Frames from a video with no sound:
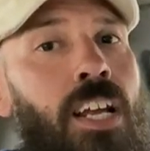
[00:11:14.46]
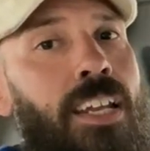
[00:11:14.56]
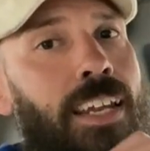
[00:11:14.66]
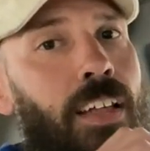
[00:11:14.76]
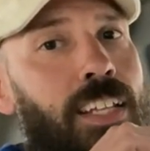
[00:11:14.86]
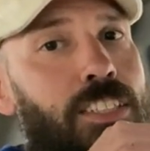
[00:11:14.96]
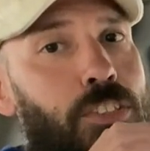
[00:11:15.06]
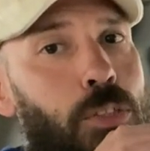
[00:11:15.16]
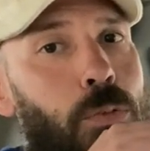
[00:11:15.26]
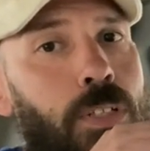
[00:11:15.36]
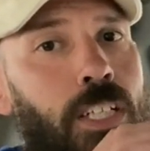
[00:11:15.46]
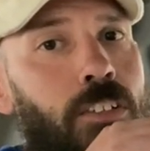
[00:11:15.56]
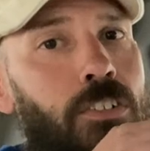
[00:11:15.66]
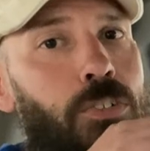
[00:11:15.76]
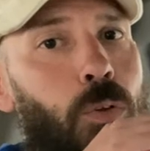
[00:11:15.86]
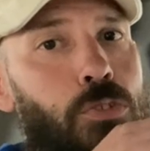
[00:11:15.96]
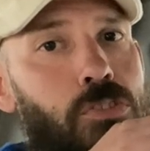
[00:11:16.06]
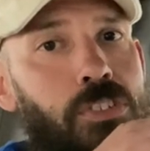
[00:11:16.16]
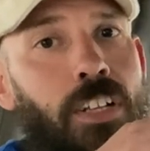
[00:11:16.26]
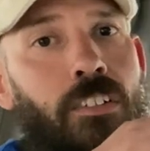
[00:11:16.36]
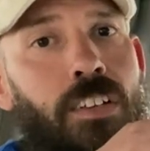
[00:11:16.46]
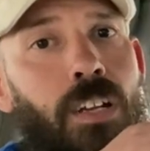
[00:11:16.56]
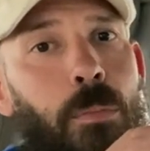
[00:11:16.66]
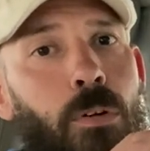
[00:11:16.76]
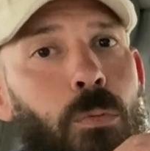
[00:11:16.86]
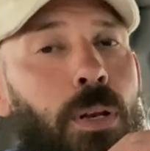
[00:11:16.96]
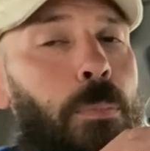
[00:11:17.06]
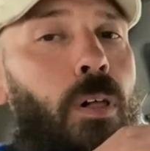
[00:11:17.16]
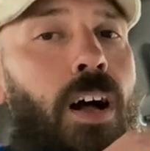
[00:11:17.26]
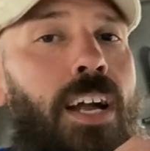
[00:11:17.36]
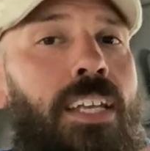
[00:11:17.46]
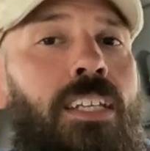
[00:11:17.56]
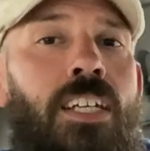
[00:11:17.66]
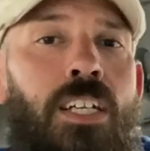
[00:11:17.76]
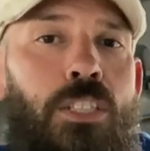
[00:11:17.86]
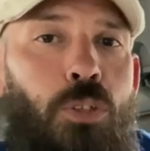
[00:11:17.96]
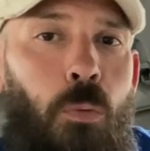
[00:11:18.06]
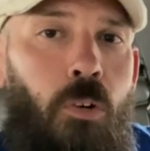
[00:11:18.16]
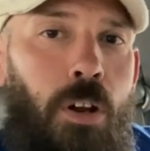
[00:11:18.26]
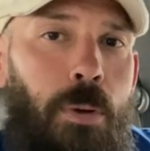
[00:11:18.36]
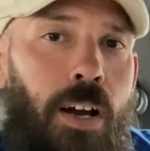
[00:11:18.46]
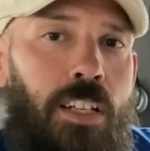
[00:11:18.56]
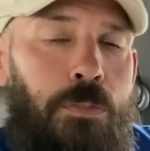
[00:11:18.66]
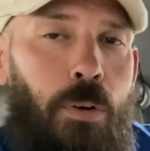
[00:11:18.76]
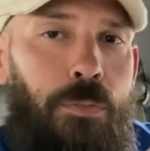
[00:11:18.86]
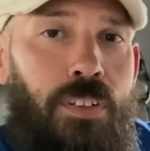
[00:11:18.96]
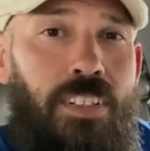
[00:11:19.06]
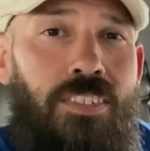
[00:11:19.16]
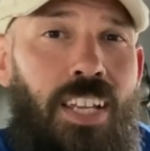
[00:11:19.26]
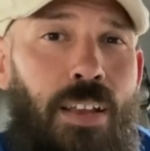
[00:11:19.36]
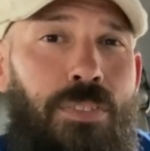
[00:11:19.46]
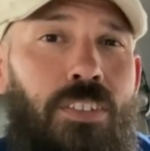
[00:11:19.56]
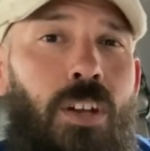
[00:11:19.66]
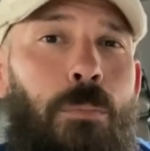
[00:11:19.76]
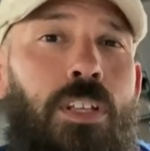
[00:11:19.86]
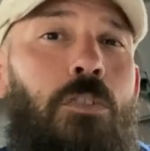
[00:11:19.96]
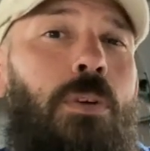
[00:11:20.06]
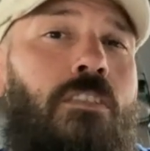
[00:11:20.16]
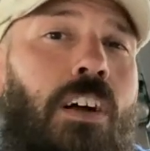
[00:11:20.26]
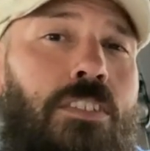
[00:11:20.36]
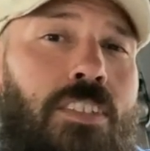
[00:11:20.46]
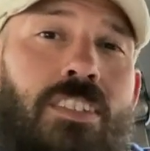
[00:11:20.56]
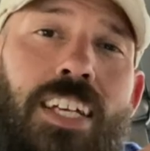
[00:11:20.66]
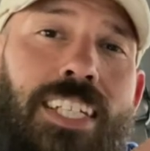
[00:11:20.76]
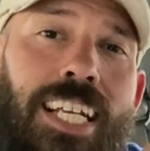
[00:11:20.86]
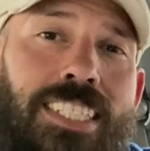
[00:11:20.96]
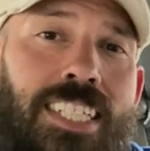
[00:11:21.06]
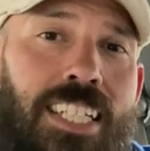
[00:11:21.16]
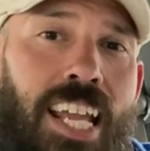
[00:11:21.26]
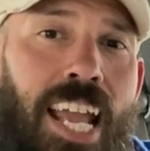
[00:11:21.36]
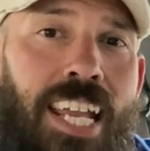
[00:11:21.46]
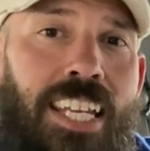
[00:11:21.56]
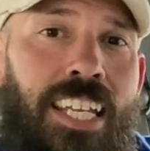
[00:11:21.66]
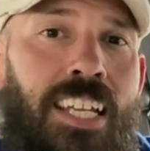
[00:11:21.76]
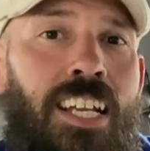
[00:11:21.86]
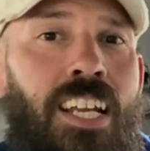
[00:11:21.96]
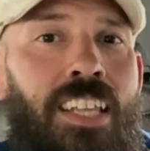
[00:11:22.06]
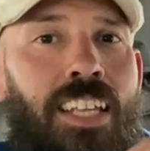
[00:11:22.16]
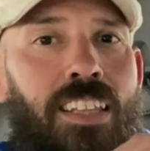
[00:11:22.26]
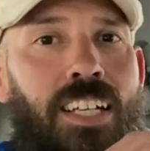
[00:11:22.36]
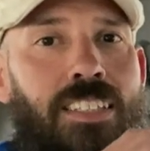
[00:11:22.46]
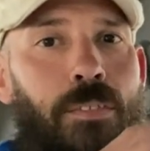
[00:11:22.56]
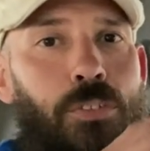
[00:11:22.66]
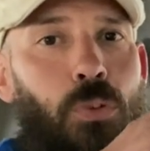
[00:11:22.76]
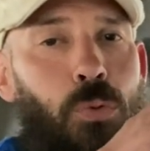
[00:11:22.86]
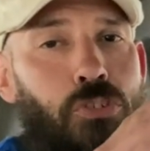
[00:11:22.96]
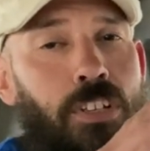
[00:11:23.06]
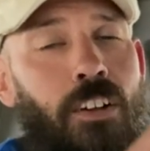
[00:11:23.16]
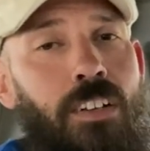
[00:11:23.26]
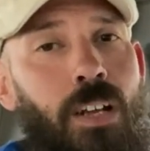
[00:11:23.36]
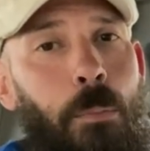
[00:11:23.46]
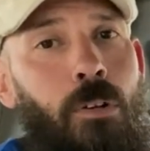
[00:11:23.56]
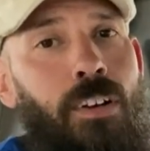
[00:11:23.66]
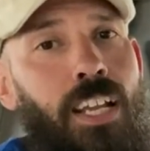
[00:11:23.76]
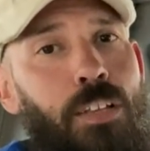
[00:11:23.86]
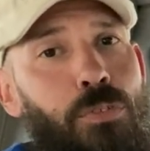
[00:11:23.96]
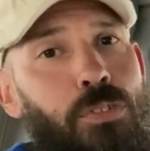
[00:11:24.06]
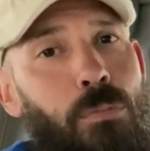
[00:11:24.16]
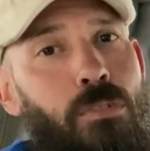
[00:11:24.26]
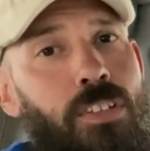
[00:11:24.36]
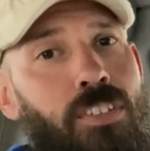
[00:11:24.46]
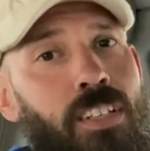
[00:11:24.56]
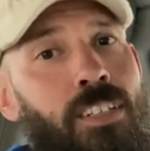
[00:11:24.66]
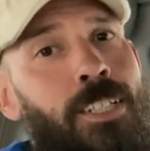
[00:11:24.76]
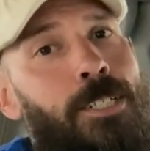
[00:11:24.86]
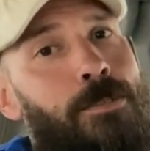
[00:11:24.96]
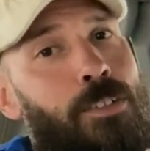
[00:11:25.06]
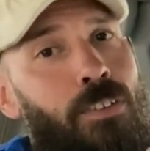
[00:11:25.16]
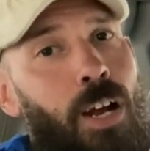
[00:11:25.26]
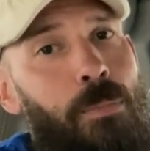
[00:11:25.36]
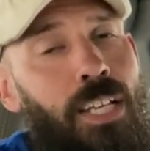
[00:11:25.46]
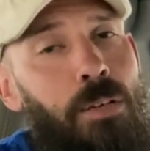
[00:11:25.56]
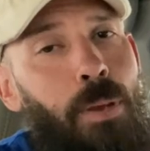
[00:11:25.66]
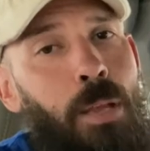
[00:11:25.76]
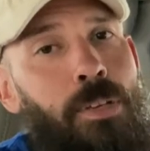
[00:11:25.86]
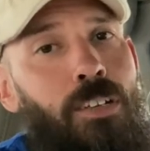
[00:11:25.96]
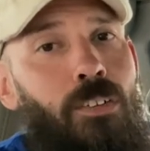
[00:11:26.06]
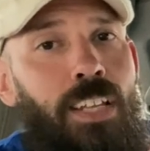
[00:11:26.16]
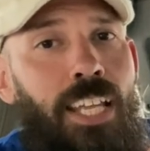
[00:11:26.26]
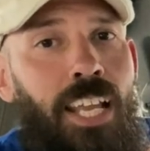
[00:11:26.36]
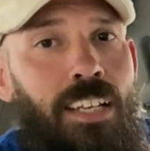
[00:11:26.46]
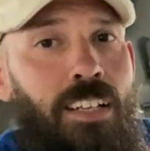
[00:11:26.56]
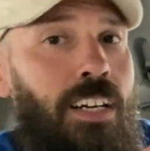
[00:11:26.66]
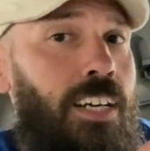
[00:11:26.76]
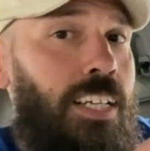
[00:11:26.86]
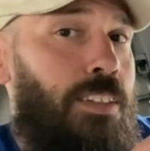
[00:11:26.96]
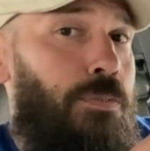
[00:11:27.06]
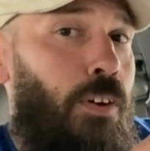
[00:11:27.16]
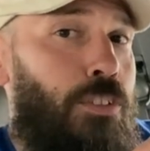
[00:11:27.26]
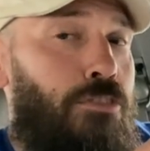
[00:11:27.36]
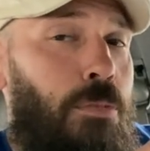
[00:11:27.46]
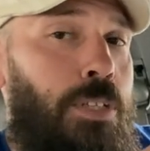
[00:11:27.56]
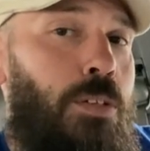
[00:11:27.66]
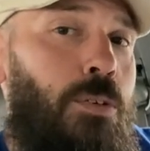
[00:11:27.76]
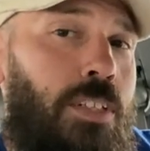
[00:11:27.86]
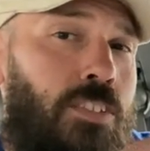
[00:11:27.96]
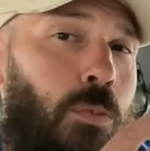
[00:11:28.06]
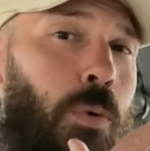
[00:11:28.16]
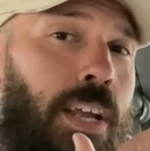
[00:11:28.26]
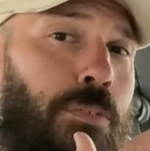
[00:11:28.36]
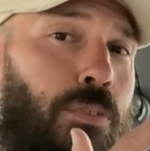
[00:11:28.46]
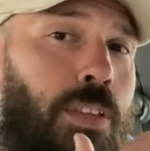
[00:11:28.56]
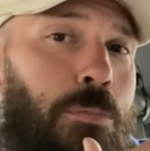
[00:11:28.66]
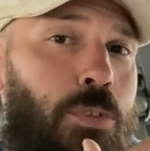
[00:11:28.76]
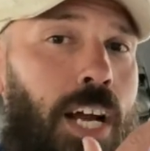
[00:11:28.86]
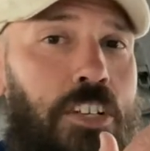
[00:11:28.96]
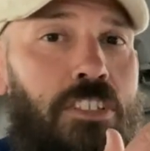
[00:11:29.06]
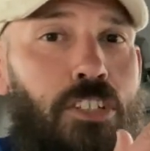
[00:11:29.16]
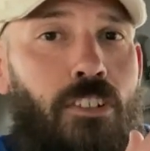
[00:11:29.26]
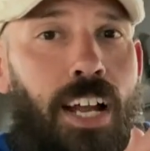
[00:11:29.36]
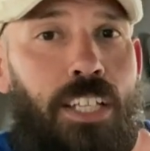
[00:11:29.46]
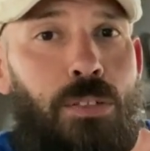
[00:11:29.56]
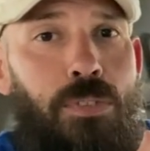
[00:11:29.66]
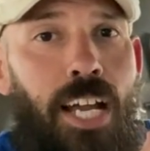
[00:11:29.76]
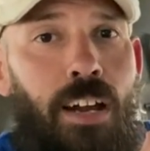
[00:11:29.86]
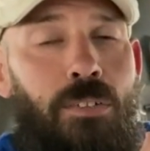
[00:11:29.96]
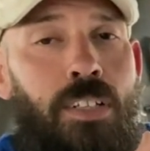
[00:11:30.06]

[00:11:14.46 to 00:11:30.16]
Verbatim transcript: Now, they do need your social security number when applying. Don't worry about it. It's perfectly safe. This company has been around since like 1980. They like to have a social security number in case for some reason you're not making payment or they can't get the funds from you. It's a way for them to actually track you down.